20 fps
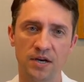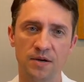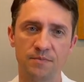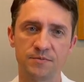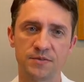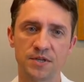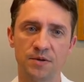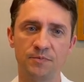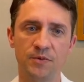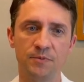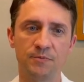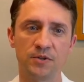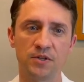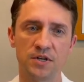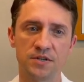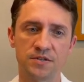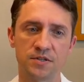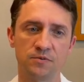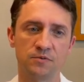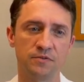Some people
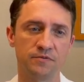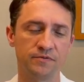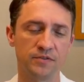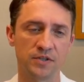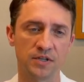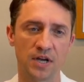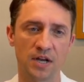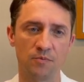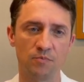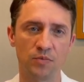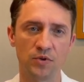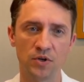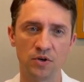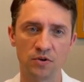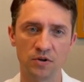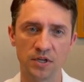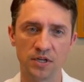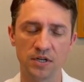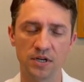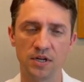also will feel kind of
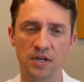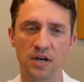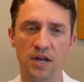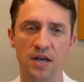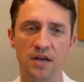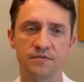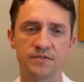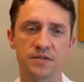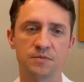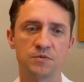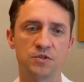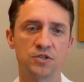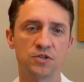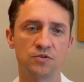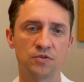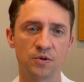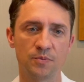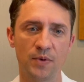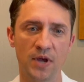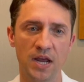bloated and have some
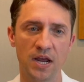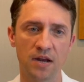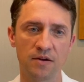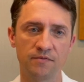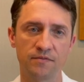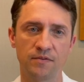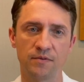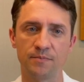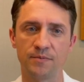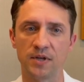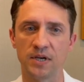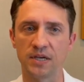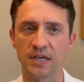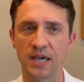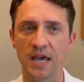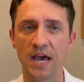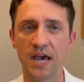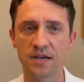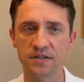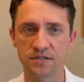shoulder pain from the
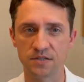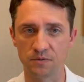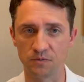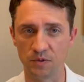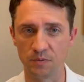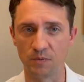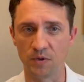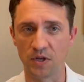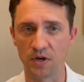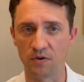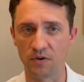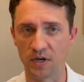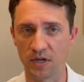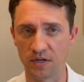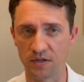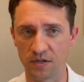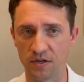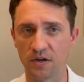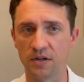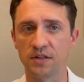gas that we blow
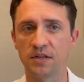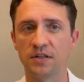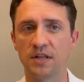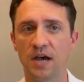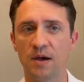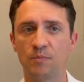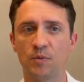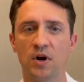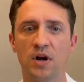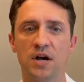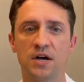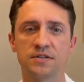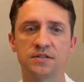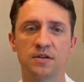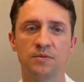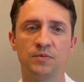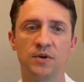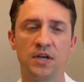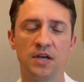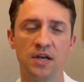in during the
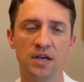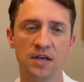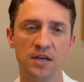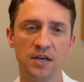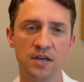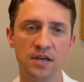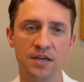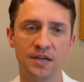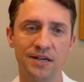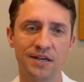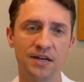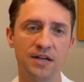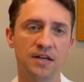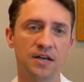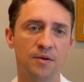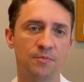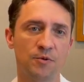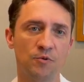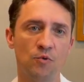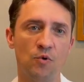laparoscopy. And getting
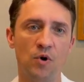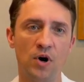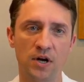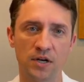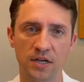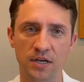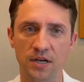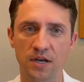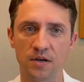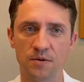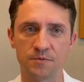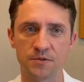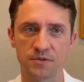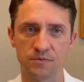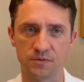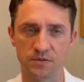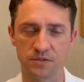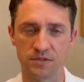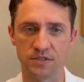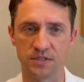up and walking helps
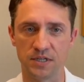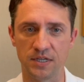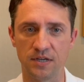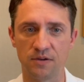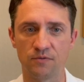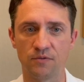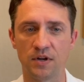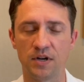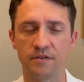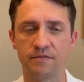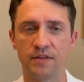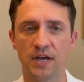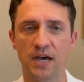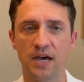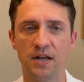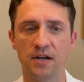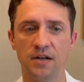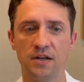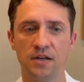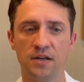to get rid of
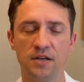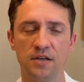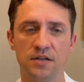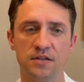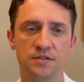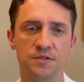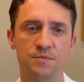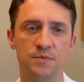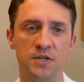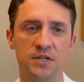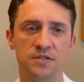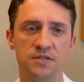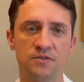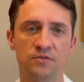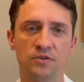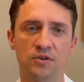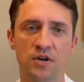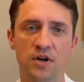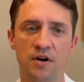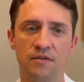that and speeds the
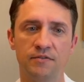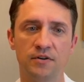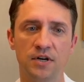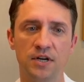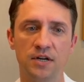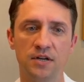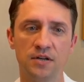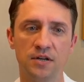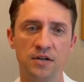recovery.